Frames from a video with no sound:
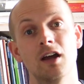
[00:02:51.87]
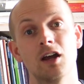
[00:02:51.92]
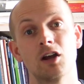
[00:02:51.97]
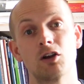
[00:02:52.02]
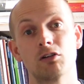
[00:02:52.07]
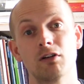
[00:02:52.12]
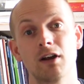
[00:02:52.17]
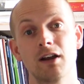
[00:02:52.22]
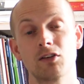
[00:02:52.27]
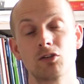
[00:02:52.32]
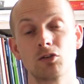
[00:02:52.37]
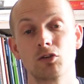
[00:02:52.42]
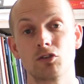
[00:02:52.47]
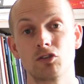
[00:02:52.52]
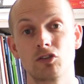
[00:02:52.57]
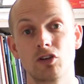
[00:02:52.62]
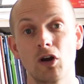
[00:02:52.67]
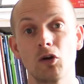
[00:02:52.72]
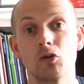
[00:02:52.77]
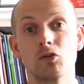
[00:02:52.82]
create sort of
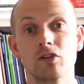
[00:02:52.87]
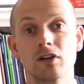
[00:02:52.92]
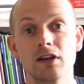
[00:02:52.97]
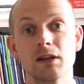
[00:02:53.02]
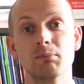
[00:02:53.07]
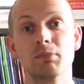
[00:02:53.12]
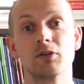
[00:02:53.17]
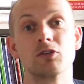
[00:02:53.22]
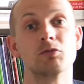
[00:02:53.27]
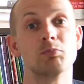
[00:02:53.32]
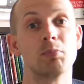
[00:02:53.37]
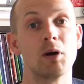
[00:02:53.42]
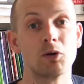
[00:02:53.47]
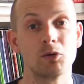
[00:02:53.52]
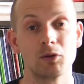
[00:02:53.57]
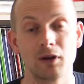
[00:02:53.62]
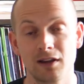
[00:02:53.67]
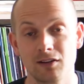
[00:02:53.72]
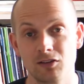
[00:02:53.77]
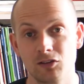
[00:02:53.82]
totally
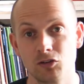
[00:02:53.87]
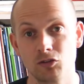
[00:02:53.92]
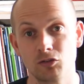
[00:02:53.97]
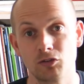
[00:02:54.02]
bespoke lessons